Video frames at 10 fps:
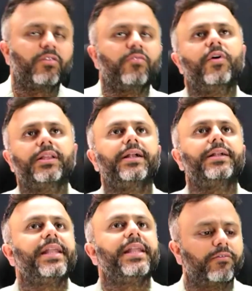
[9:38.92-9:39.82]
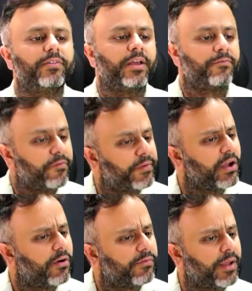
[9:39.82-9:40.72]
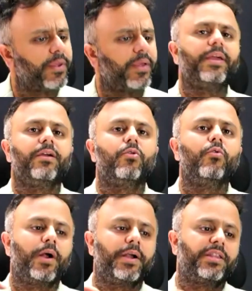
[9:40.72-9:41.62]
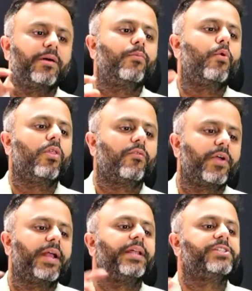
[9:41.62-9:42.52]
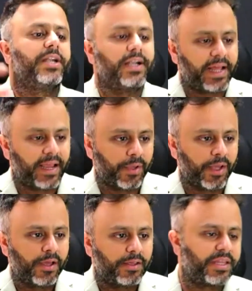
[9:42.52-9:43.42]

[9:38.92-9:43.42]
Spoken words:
So for 30 of them, 50 of them maybe who want some more of your additional time.